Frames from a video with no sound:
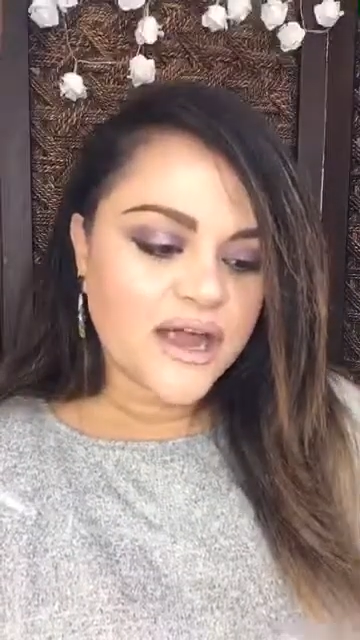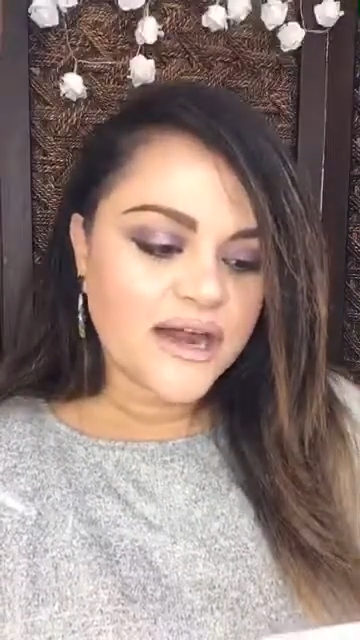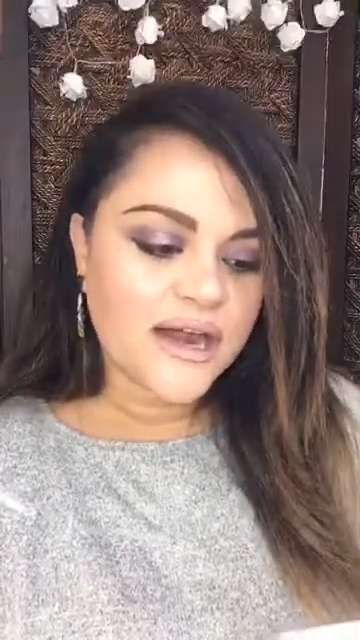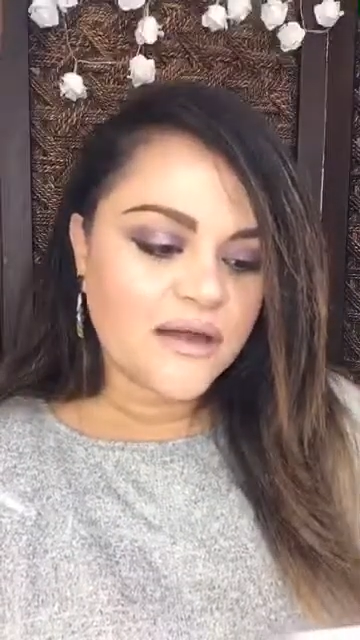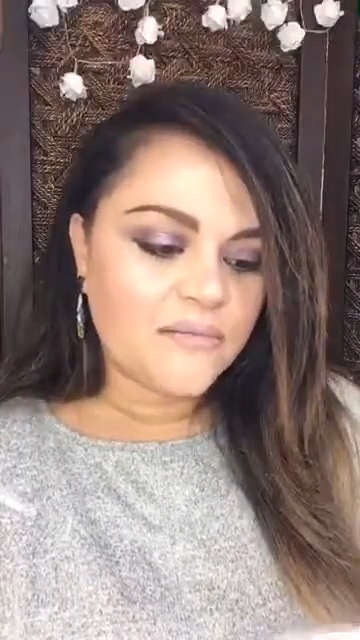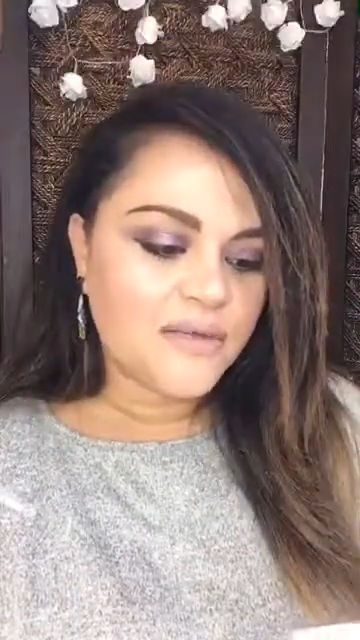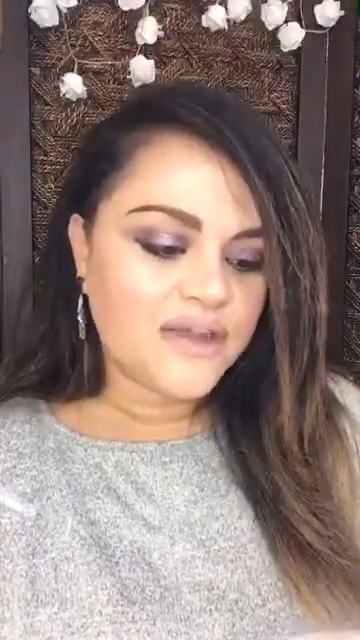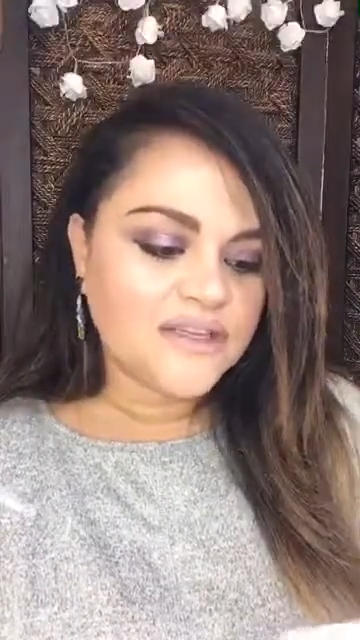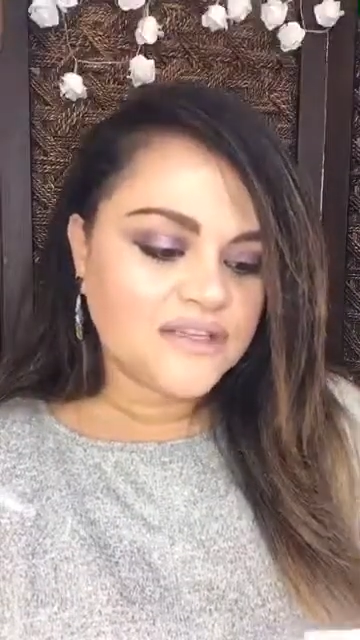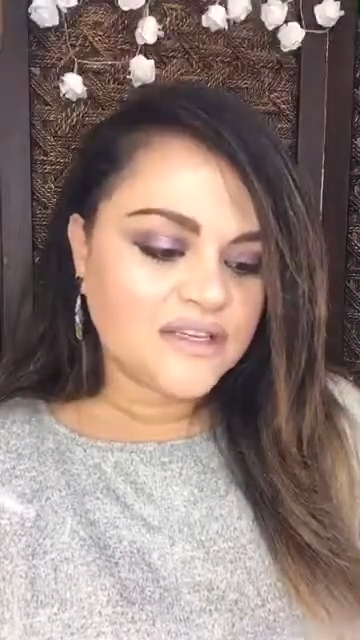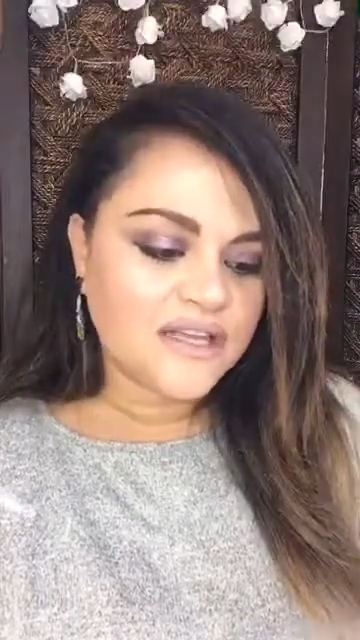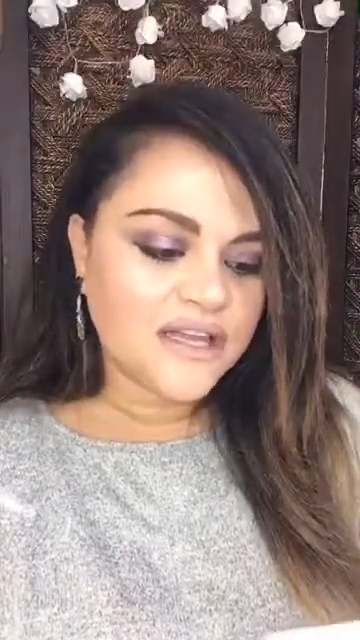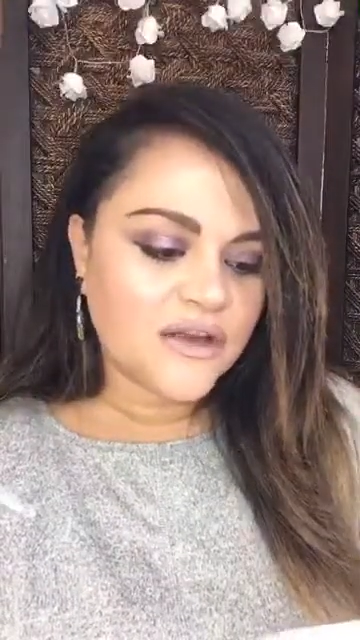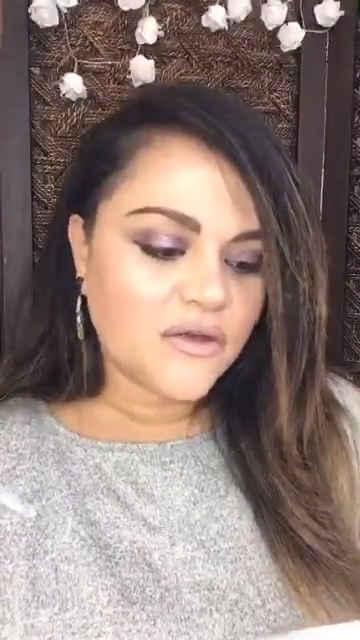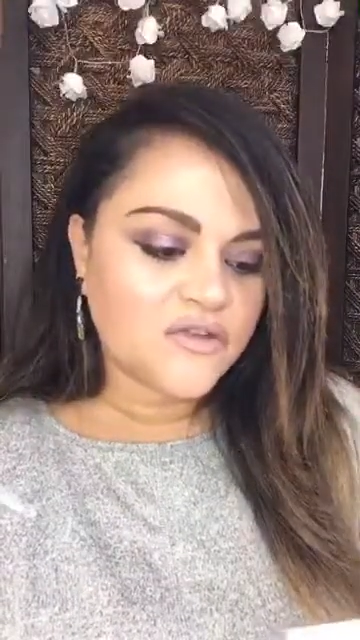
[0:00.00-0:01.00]
And I
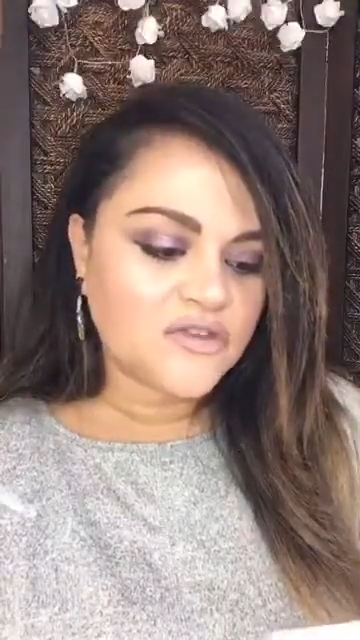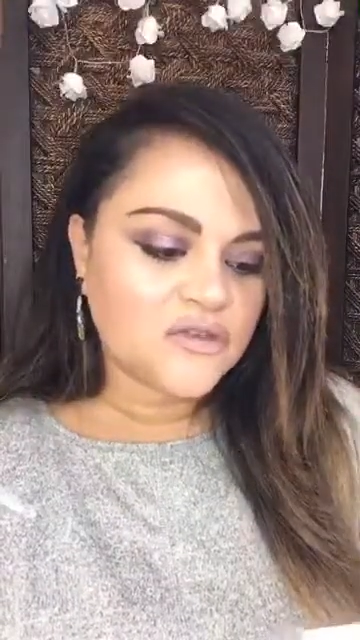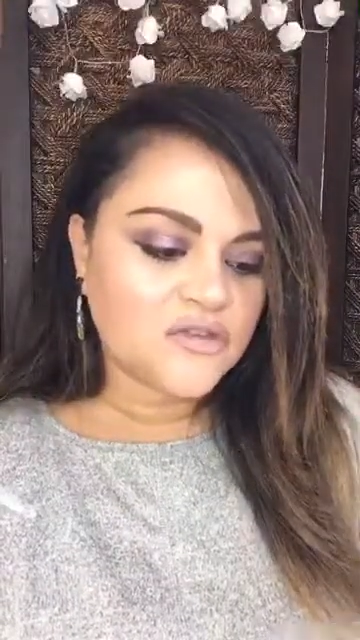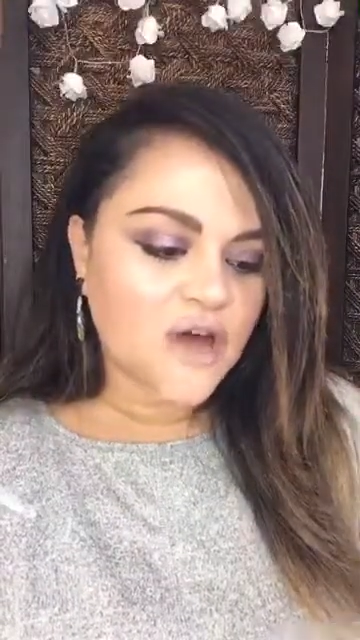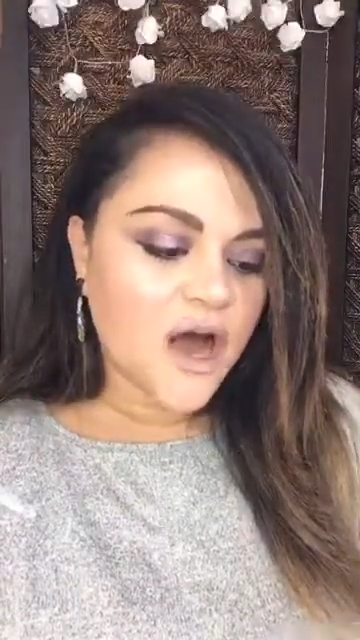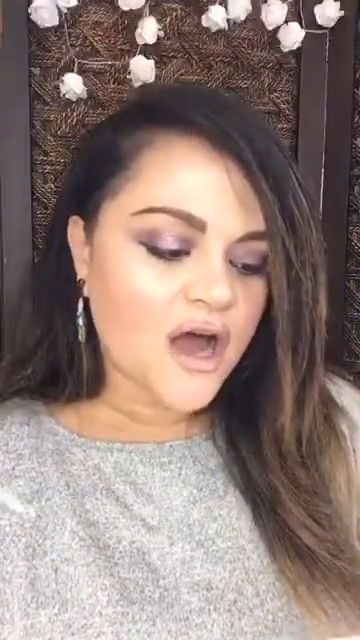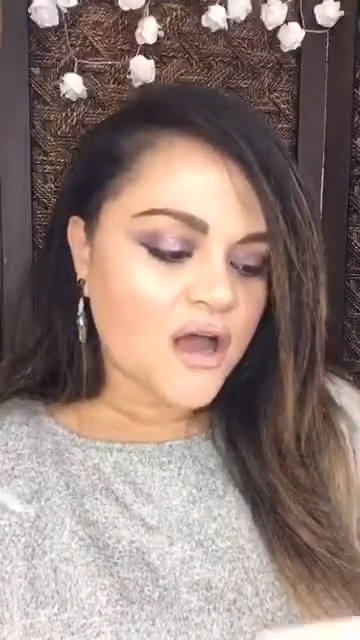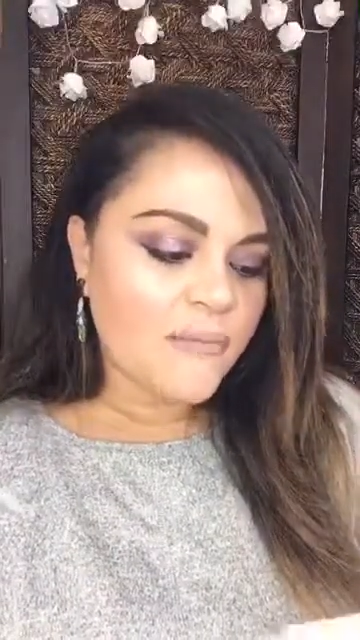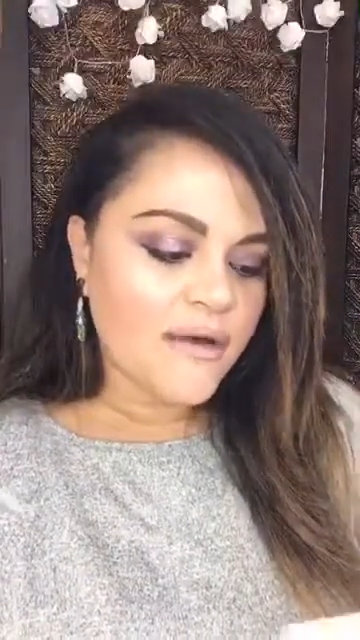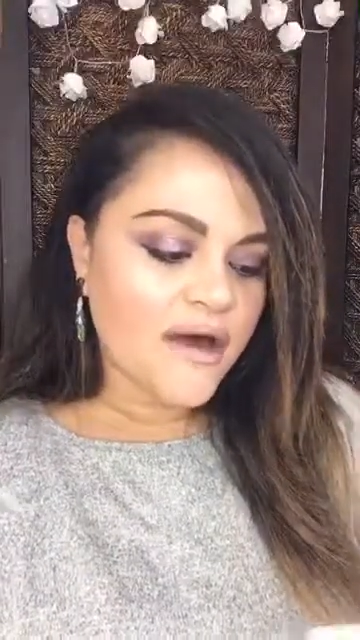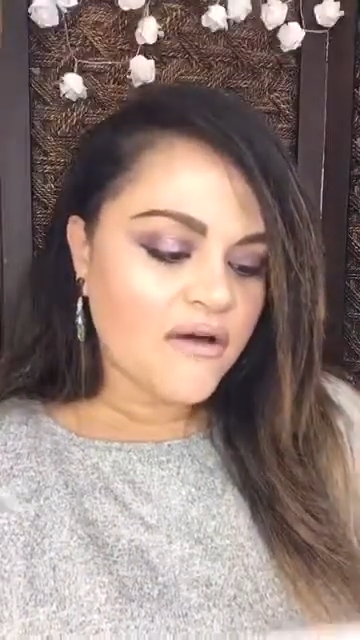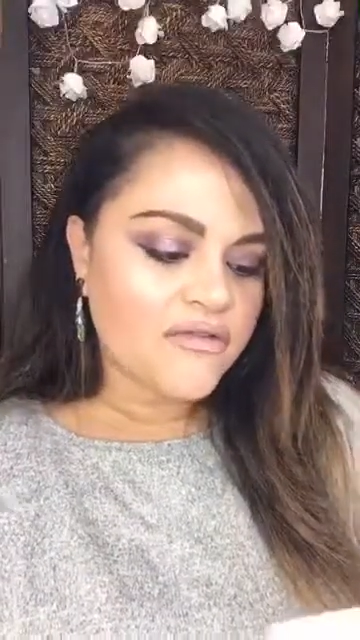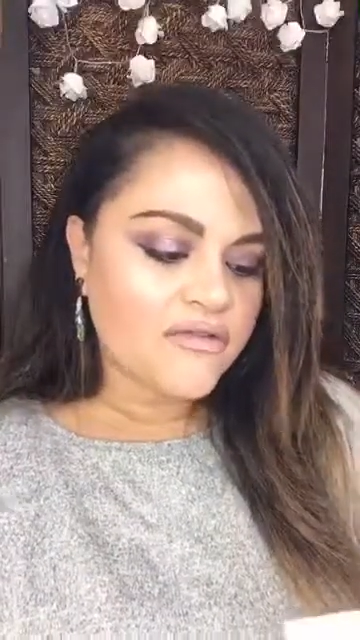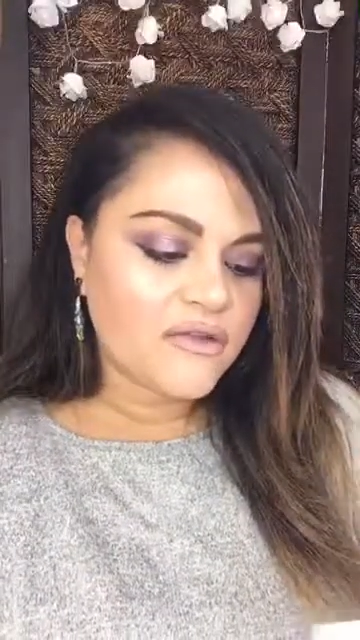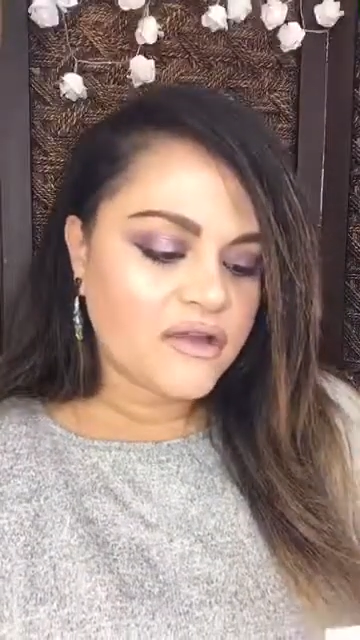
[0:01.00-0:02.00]
basically also talk
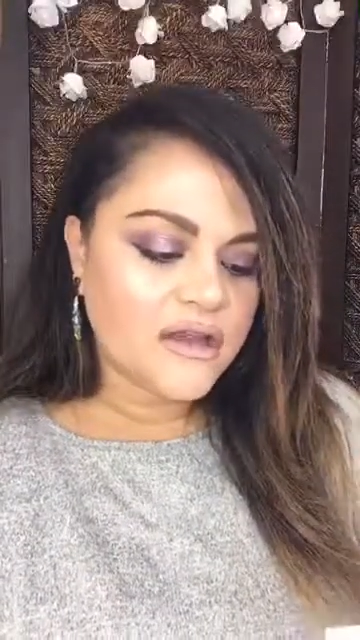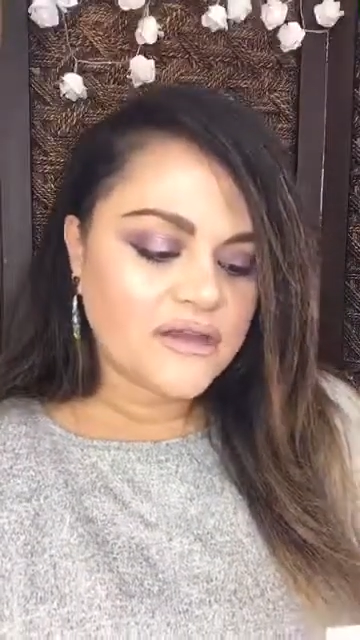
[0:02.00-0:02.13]
about